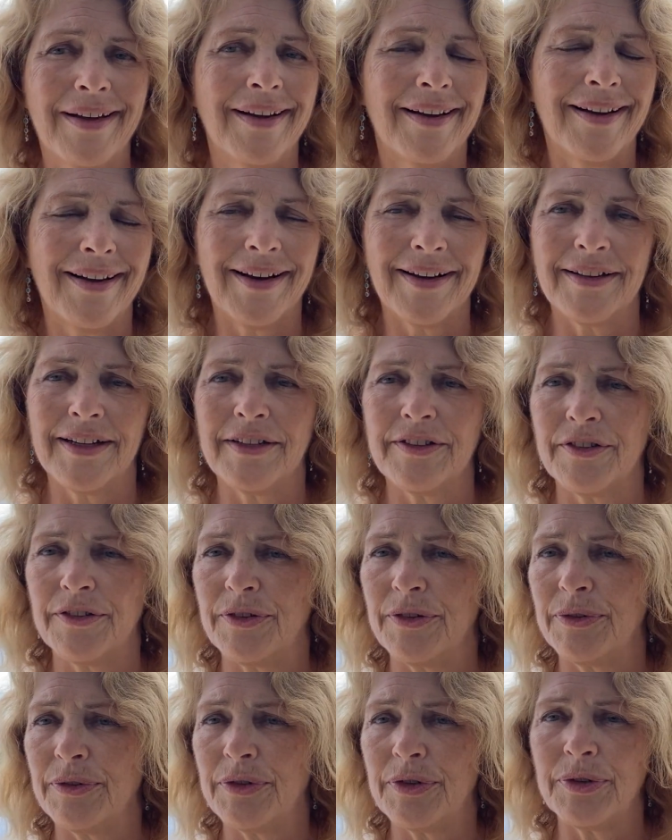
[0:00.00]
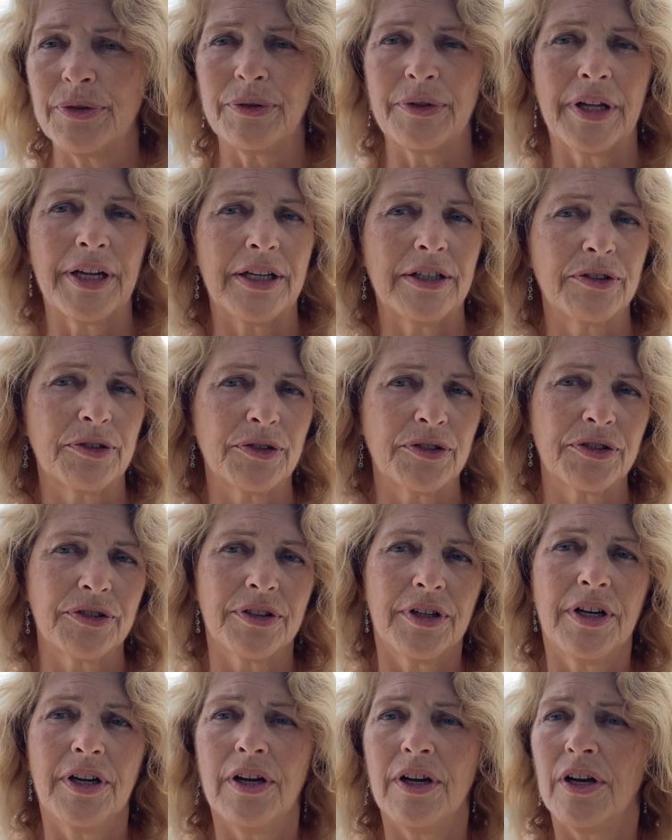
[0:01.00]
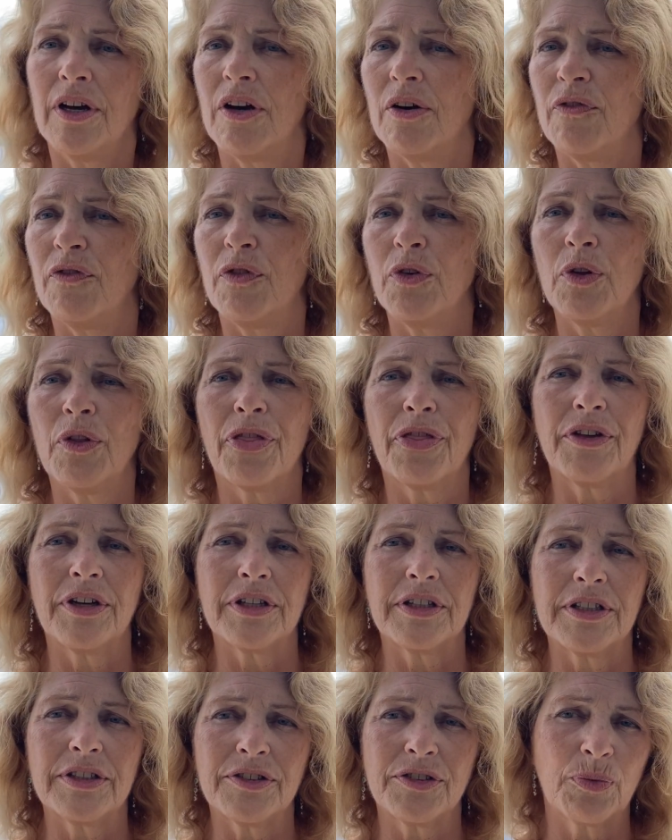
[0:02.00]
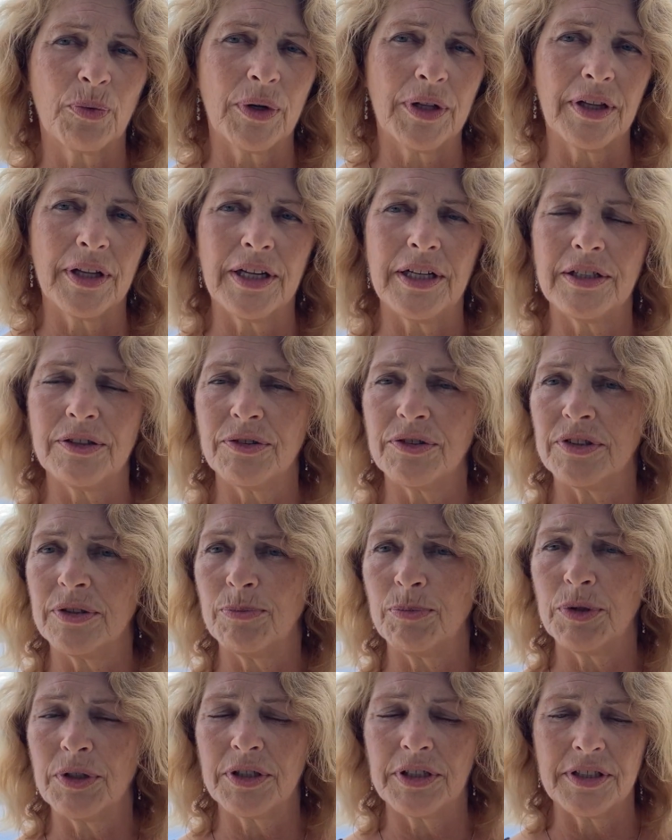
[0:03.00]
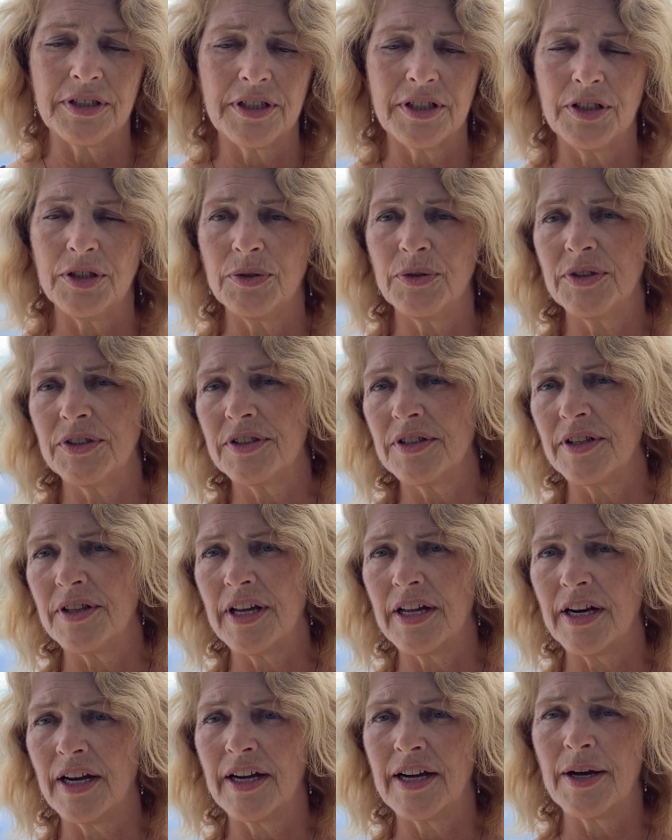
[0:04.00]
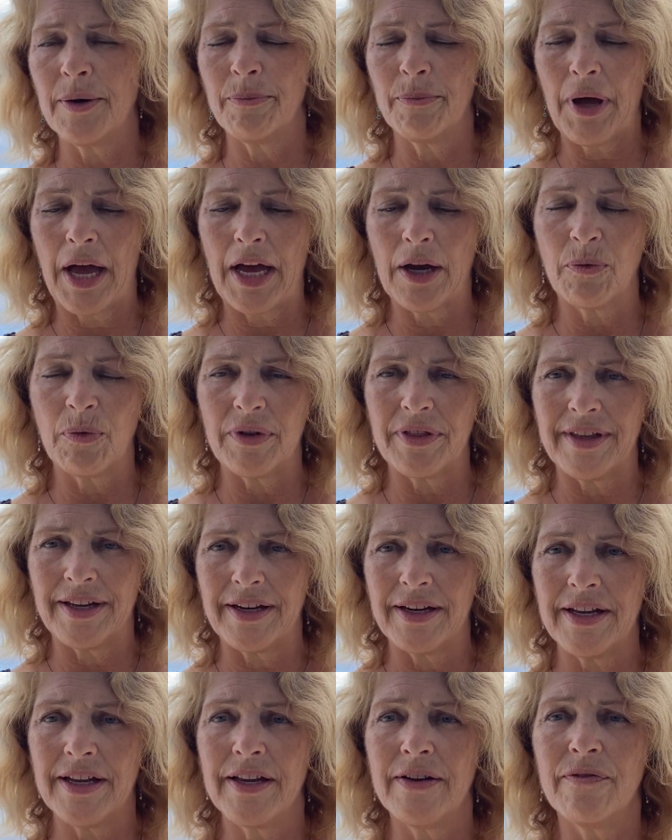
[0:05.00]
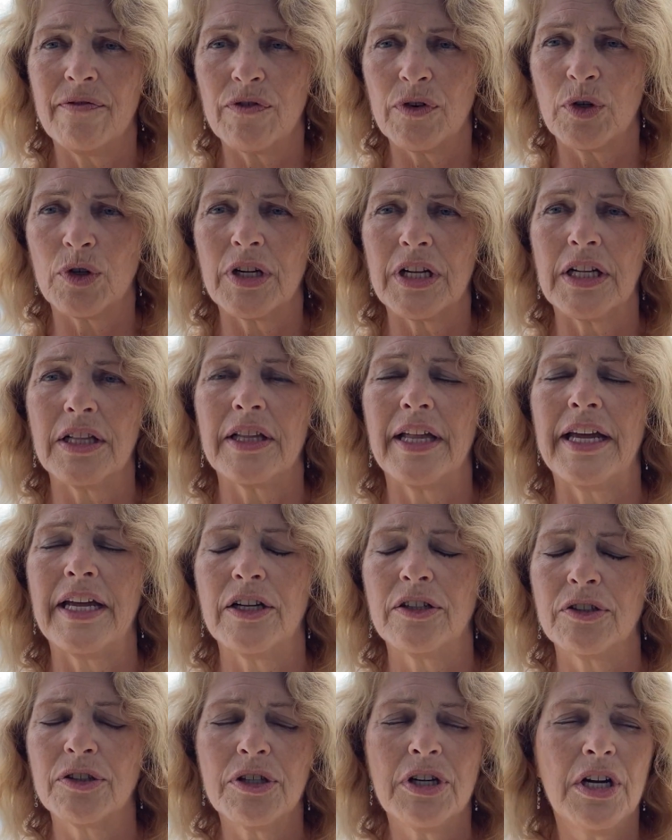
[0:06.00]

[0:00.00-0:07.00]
I like to do 2 layers, full thickness, 1 layer, simple continuous, and then I come back with an inverting layer,